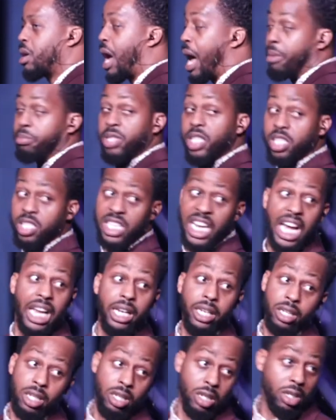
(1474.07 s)
I'm just
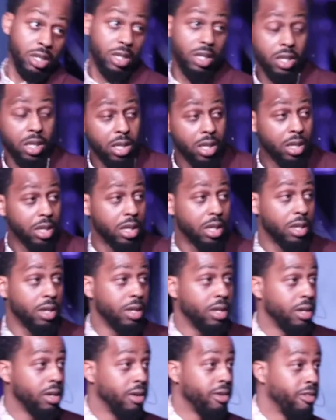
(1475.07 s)
telling you
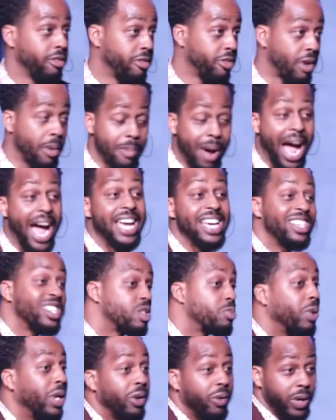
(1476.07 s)
from my
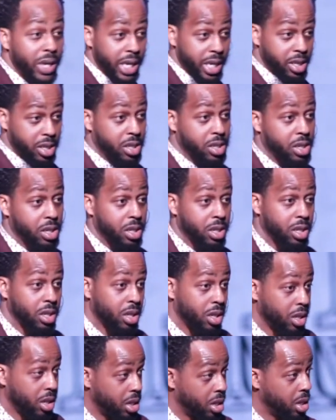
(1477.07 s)
experience.
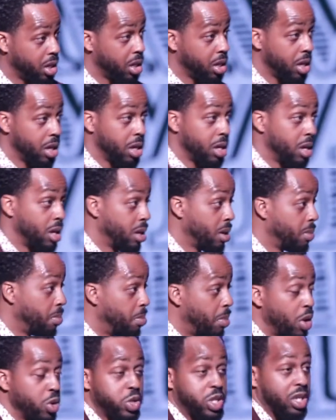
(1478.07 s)

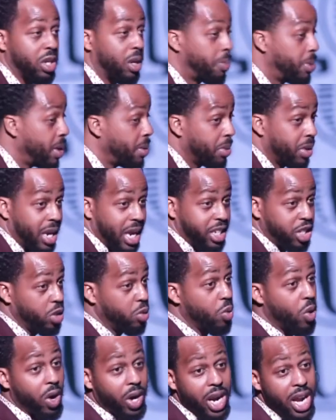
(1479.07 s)
Most of the people that
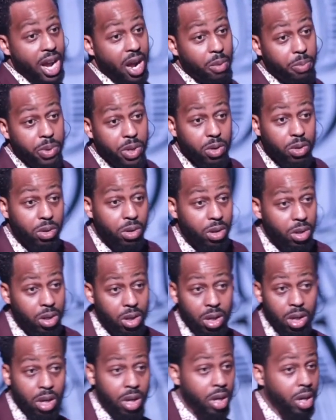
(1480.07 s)
you want to help you,
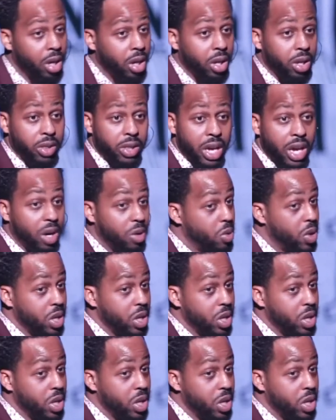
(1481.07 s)
they're the